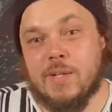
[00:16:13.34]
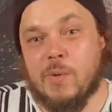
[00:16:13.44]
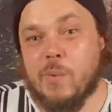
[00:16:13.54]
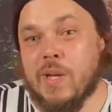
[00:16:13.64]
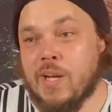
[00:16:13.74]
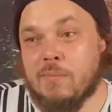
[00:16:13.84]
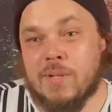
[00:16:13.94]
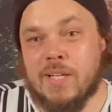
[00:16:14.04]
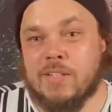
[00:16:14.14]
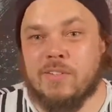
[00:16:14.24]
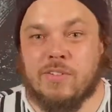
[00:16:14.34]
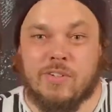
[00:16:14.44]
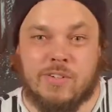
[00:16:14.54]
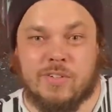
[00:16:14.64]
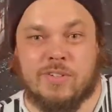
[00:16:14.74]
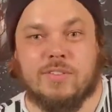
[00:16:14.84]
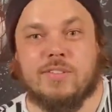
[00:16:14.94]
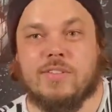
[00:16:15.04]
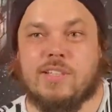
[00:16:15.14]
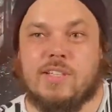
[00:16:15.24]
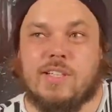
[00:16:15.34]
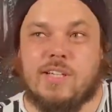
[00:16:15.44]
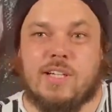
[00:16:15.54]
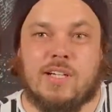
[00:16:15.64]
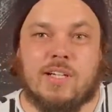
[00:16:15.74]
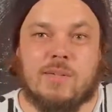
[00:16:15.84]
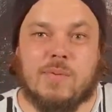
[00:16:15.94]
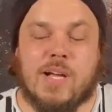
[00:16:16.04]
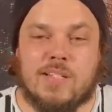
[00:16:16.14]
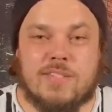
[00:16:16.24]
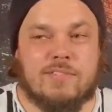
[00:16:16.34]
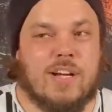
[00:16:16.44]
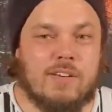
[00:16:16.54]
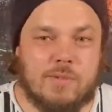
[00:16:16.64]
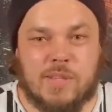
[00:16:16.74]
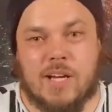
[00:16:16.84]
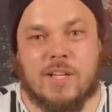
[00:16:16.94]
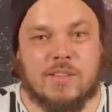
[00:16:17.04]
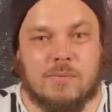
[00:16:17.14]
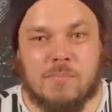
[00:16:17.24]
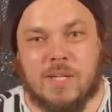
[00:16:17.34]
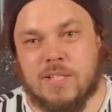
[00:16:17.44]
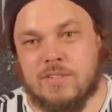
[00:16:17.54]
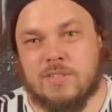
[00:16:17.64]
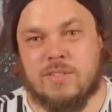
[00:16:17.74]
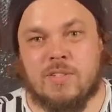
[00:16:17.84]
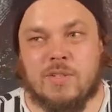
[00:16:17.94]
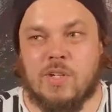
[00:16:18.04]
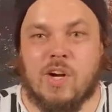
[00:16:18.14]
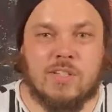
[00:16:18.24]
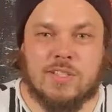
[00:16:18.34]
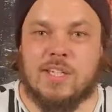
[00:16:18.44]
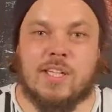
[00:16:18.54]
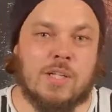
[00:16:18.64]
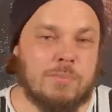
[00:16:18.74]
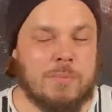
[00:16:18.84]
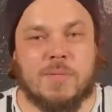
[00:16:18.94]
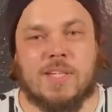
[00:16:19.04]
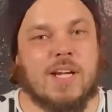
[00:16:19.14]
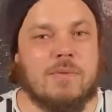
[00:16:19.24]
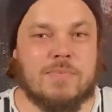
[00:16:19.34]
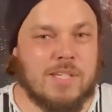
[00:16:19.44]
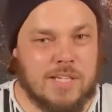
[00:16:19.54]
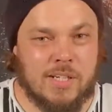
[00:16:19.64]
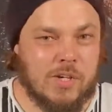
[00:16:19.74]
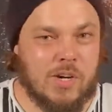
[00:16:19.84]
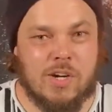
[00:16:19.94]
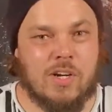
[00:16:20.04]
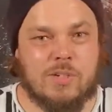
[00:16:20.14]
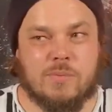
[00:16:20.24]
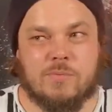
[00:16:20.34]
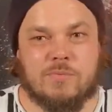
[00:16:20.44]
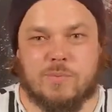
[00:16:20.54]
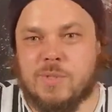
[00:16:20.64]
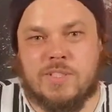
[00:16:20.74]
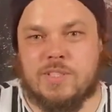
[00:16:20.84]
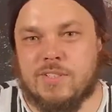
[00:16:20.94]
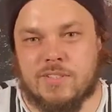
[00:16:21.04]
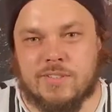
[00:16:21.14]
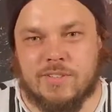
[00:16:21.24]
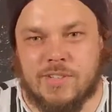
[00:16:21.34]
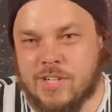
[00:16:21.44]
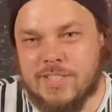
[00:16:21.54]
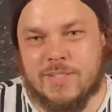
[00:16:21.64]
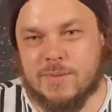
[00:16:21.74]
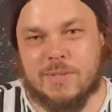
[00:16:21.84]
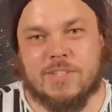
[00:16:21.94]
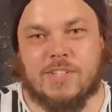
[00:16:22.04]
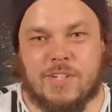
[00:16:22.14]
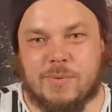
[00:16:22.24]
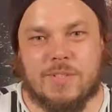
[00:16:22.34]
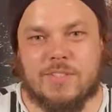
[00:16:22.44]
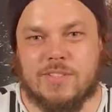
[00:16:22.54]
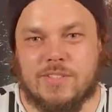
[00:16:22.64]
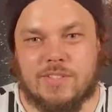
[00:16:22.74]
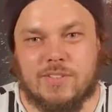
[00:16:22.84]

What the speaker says: where I'm like, no, I can survive without the meds, you know, God's gonna heal me. But then I'm telling God what to do. God does what God wants to do.